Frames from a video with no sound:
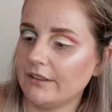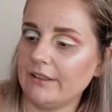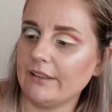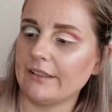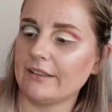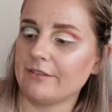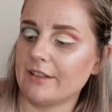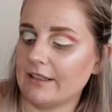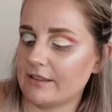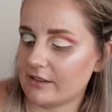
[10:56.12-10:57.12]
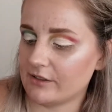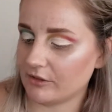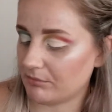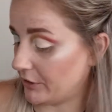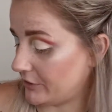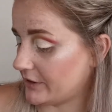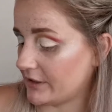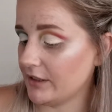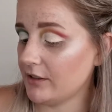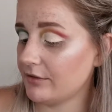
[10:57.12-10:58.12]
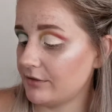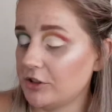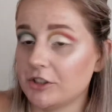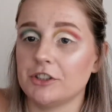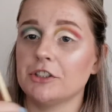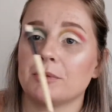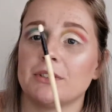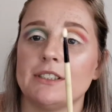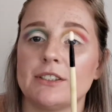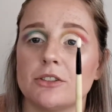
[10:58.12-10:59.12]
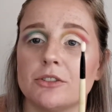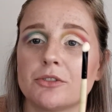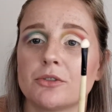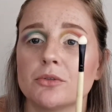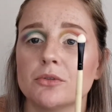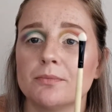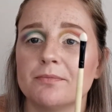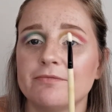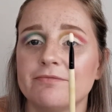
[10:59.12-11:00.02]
Okay, and if that's not potent enough, you just use one of these old school